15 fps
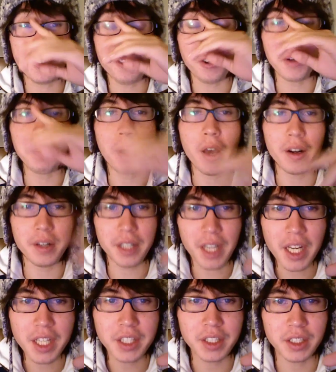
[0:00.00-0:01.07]
for a modern
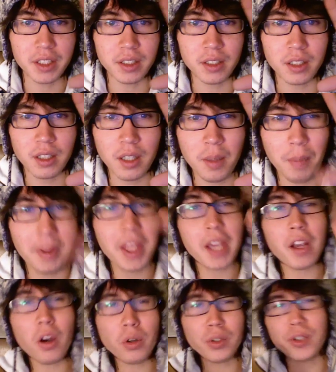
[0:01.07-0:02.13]
nation, but they
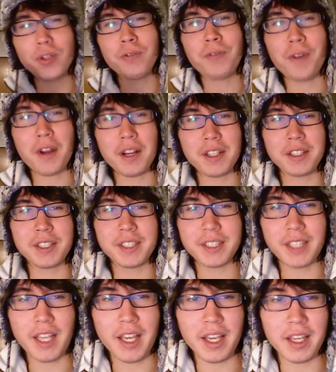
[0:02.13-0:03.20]
go so far as to
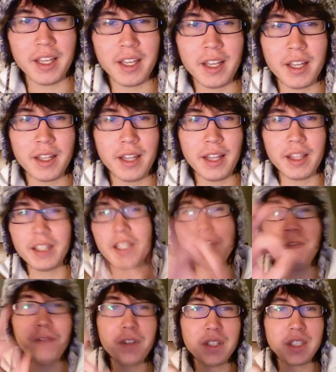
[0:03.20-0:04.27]
say that the
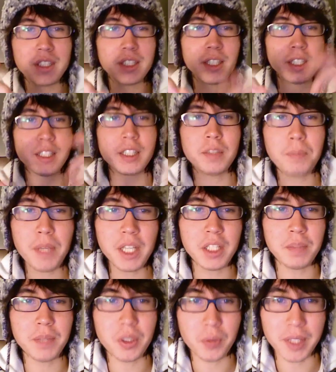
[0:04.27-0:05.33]
difference in speech
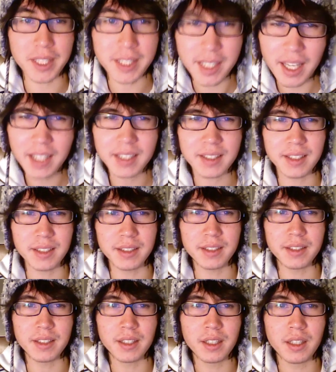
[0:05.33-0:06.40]
between
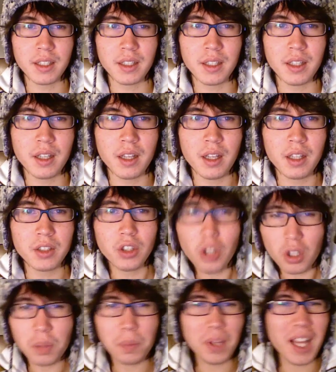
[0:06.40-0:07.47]
sexes
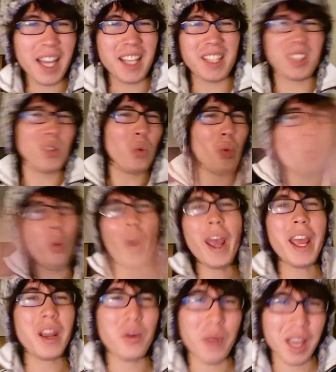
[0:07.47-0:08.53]
took place
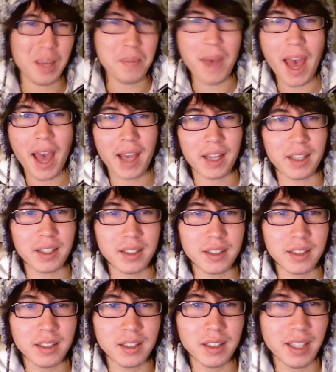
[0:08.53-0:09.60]
way, way back.
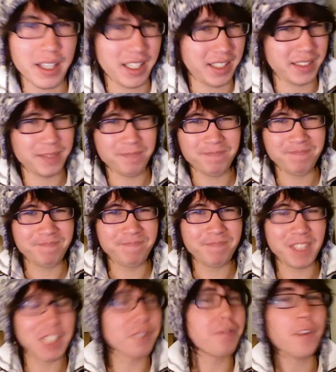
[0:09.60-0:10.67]
Like,
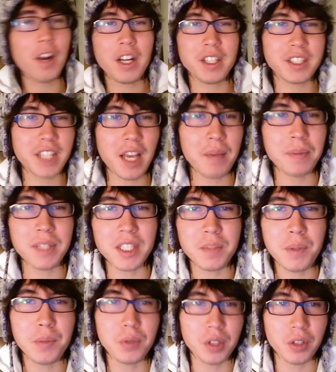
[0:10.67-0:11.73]
as far as Japanese
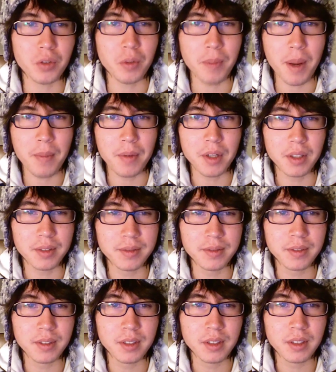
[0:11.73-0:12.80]
people can remember.
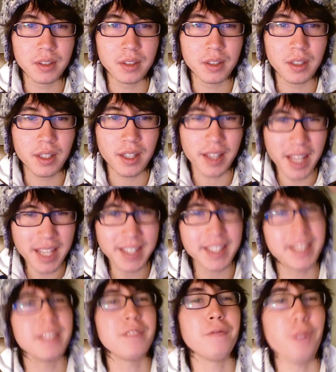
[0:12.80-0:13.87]
This
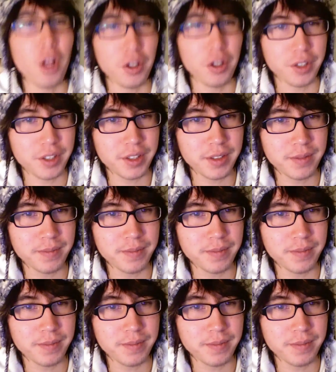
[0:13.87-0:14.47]
is false.